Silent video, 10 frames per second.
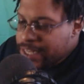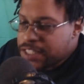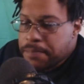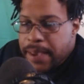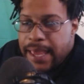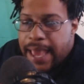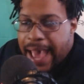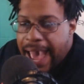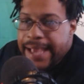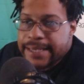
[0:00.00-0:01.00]
how this
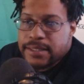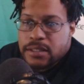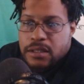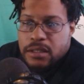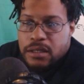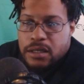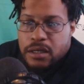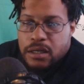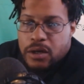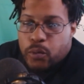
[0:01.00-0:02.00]
man acts,
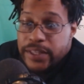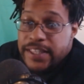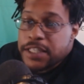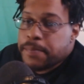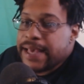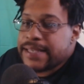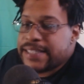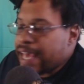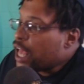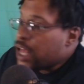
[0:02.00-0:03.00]
what this
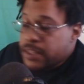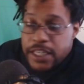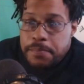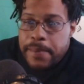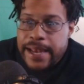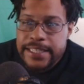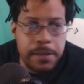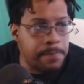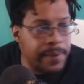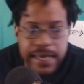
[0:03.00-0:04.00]
man said. This
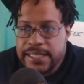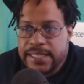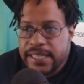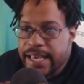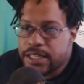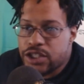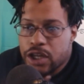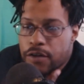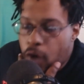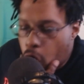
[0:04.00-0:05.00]
man is the biggest
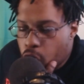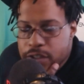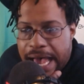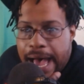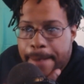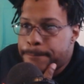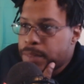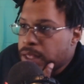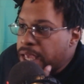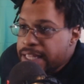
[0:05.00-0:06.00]
snitch of all
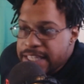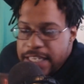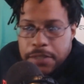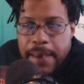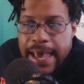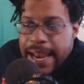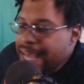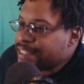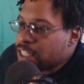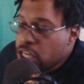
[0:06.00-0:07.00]
time. This
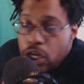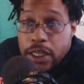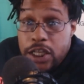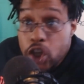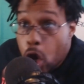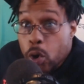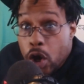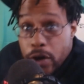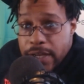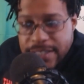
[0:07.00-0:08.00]
man has literally
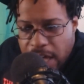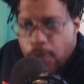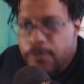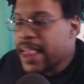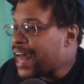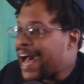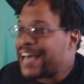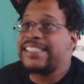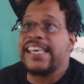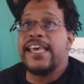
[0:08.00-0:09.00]
told on
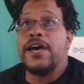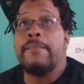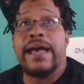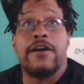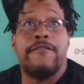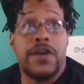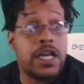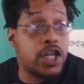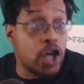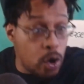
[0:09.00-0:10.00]
himself. I seen him
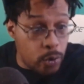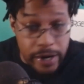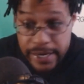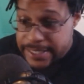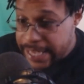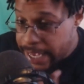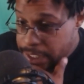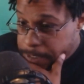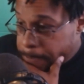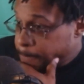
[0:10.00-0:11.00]
make a video where
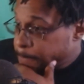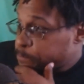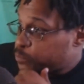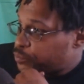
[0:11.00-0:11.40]
it says,